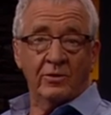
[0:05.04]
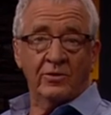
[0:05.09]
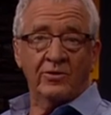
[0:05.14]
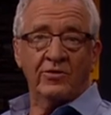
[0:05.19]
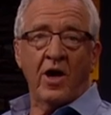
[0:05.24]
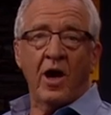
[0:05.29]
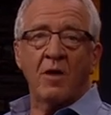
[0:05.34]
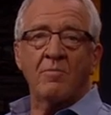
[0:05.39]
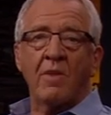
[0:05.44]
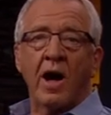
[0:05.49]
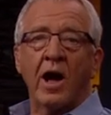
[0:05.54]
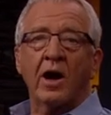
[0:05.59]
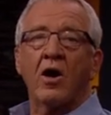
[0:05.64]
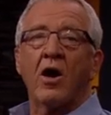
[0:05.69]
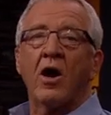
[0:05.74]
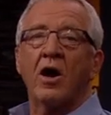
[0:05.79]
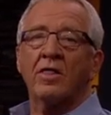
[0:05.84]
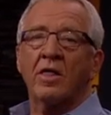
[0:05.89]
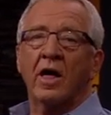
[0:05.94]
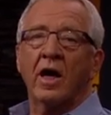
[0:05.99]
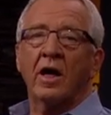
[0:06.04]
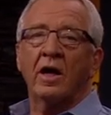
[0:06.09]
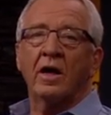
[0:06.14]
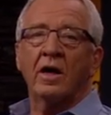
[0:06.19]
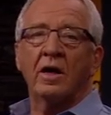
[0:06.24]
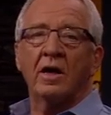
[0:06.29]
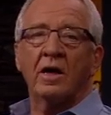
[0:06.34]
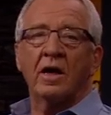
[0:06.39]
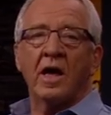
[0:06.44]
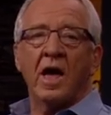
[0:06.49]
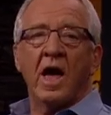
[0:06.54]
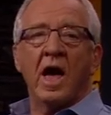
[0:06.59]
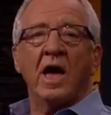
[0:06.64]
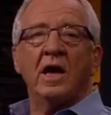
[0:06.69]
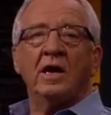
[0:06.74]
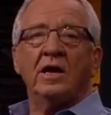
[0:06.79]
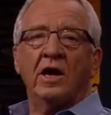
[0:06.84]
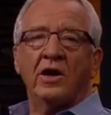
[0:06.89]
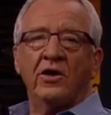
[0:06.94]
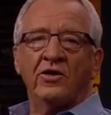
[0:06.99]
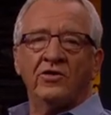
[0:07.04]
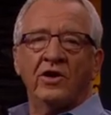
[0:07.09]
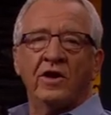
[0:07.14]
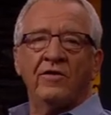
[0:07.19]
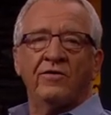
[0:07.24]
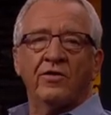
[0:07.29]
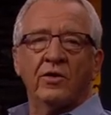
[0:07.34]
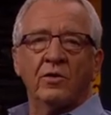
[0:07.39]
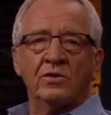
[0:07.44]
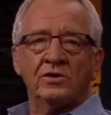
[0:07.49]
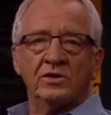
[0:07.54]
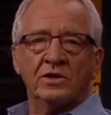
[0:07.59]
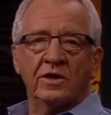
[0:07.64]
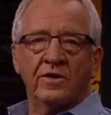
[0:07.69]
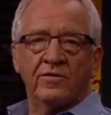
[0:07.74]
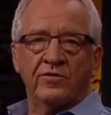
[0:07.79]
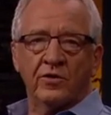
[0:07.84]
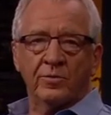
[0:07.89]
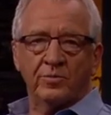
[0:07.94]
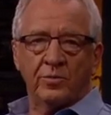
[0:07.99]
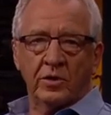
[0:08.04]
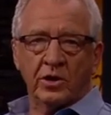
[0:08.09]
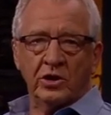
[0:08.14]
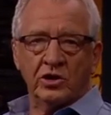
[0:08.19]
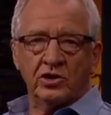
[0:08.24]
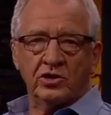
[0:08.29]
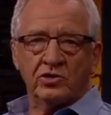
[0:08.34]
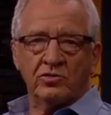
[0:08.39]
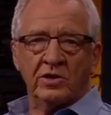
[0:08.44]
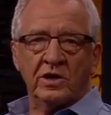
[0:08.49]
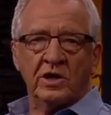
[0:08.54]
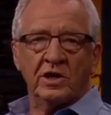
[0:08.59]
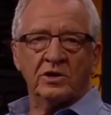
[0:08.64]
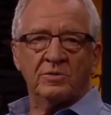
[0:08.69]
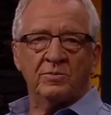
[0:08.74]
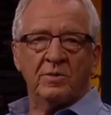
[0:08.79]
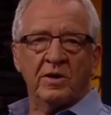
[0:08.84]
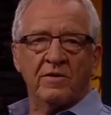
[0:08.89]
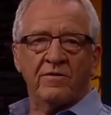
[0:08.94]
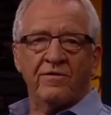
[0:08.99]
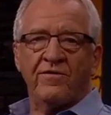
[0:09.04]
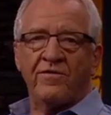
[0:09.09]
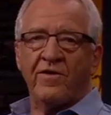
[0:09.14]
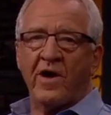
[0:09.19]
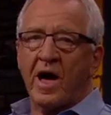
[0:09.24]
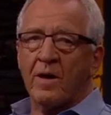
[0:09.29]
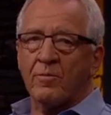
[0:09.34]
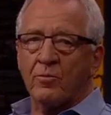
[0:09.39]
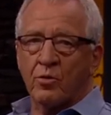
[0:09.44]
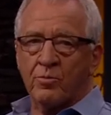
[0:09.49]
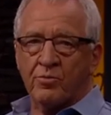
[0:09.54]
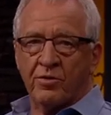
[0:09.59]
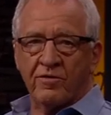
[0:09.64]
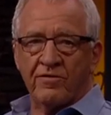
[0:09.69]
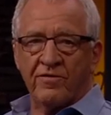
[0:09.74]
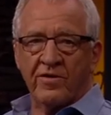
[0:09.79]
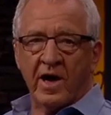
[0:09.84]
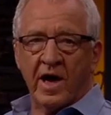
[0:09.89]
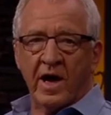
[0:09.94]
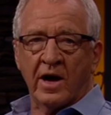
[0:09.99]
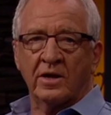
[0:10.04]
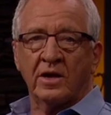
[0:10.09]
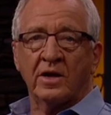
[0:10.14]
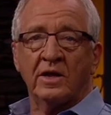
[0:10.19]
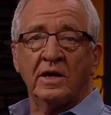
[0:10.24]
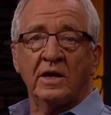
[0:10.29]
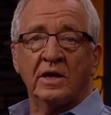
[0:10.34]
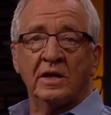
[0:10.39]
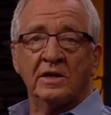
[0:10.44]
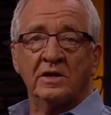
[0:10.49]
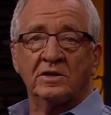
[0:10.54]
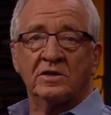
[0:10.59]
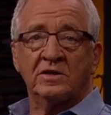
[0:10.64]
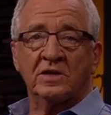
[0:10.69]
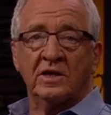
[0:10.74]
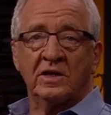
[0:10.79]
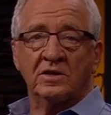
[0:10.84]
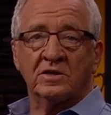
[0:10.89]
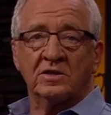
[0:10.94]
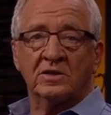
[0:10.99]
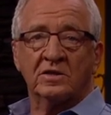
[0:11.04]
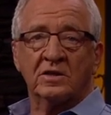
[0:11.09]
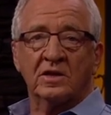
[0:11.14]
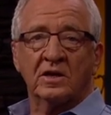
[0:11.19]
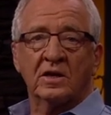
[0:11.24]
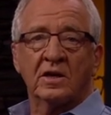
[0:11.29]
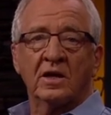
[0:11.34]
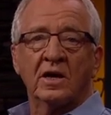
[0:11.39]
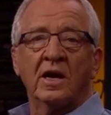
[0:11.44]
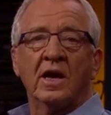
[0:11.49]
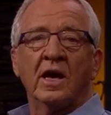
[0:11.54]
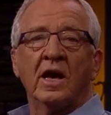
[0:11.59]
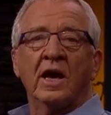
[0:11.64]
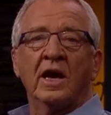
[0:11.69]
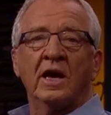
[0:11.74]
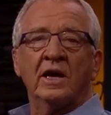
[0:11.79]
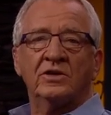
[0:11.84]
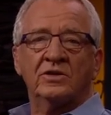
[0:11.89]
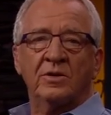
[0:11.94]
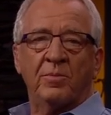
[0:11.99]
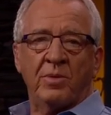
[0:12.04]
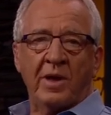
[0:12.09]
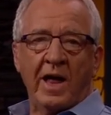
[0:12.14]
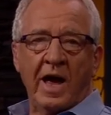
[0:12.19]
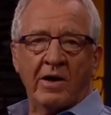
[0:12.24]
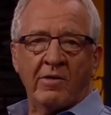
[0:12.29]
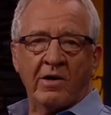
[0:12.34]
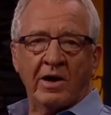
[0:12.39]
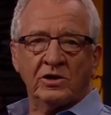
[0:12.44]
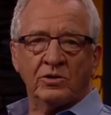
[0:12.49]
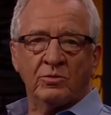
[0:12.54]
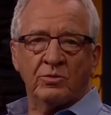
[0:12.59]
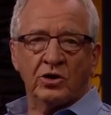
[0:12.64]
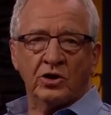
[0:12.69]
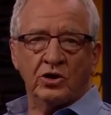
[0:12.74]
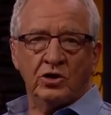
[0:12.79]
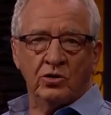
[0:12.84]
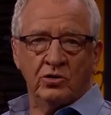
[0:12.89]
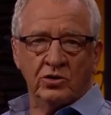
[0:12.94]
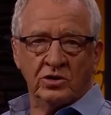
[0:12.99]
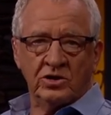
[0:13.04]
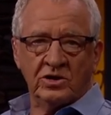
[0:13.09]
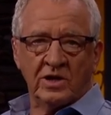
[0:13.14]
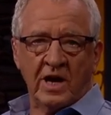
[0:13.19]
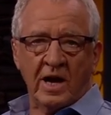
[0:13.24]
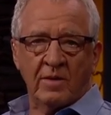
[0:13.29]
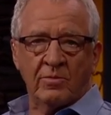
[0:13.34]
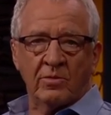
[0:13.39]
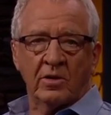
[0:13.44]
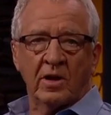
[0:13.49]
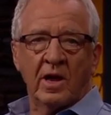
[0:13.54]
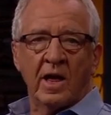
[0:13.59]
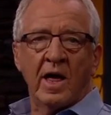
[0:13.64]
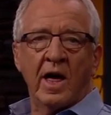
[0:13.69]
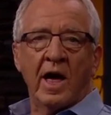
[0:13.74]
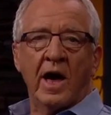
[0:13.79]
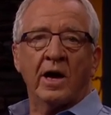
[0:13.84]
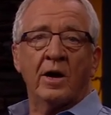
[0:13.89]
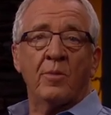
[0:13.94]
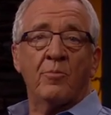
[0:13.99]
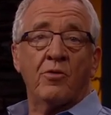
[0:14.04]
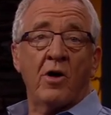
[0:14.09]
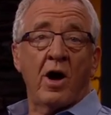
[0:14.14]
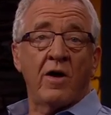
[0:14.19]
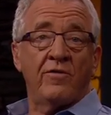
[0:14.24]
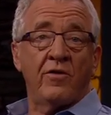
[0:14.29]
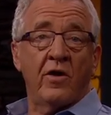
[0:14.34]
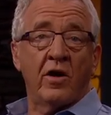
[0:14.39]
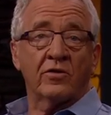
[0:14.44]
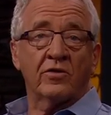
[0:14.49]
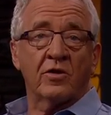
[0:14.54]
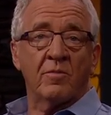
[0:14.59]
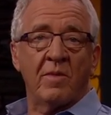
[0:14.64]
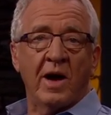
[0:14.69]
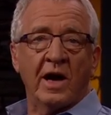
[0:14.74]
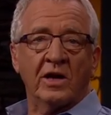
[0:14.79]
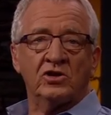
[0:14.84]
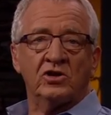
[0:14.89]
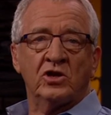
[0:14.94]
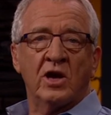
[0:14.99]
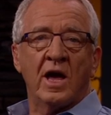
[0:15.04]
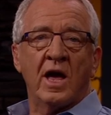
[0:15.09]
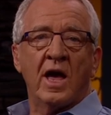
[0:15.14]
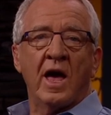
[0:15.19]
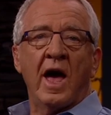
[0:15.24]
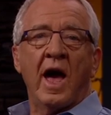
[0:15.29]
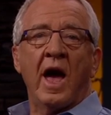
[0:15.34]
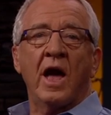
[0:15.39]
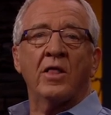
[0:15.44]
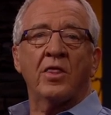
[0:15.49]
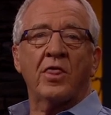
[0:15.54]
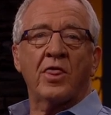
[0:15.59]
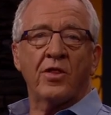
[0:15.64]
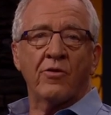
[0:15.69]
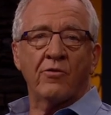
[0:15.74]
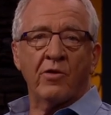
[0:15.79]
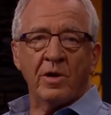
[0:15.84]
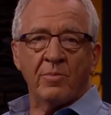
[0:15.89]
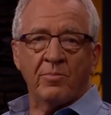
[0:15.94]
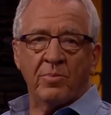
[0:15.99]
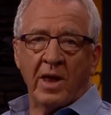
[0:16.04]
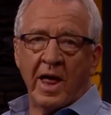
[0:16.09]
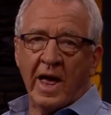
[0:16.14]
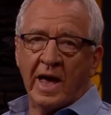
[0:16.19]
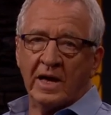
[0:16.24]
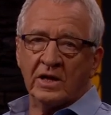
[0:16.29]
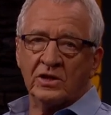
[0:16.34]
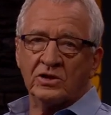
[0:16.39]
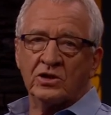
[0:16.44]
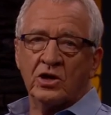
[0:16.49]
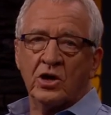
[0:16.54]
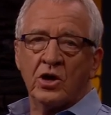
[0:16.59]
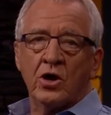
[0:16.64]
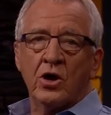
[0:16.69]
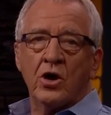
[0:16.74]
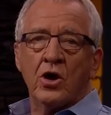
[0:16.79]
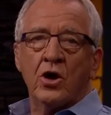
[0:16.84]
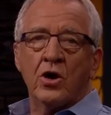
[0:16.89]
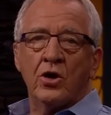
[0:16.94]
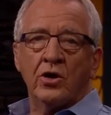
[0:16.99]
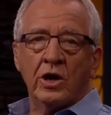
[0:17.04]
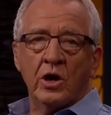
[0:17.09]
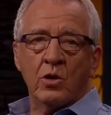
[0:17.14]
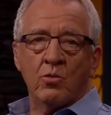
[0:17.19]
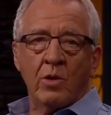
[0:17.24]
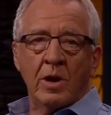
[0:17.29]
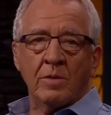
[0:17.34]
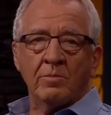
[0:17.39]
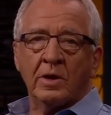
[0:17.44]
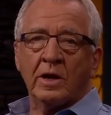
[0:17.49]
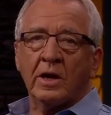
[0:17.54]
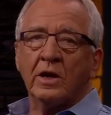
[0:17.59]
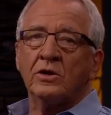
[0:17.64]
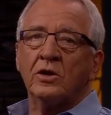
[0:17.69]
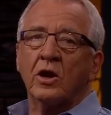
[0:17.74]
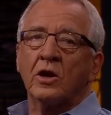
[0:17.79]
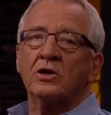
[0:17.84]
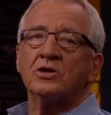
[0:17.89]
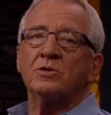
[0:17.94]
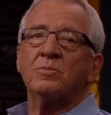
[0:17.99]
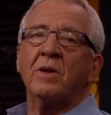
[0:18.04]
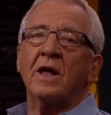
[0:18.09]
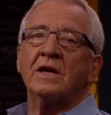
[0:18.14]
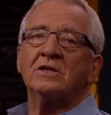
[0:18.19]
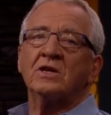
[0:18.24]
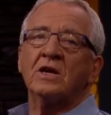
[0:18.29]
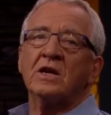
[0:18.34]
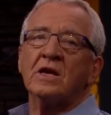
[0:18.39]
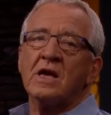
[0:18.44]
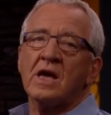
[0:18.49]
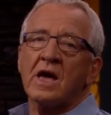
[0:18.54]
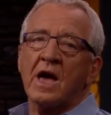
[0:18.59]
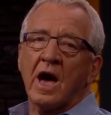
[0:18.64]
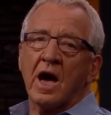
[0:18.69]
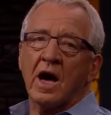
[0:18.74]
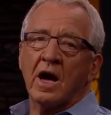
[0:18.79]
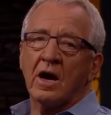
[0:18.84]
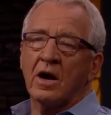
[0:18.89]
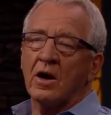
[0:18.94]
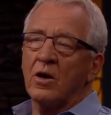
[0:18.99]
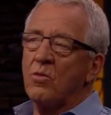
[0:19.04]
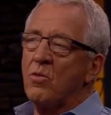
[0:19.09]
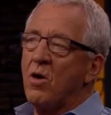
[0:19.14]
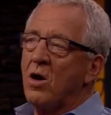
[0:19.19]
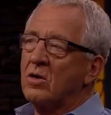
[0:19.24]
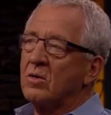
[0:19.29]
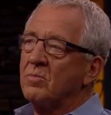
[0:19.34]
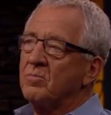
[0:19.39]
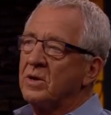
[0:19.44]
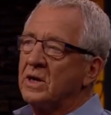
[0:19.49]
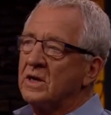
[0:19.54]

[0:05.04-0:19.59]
he was no mug either. Yet his influence in the football industry has been far more profound in the years since. He is a player agent with a huge stable and a profile to match, and 3 players earning $1 million plus a year. Welcome,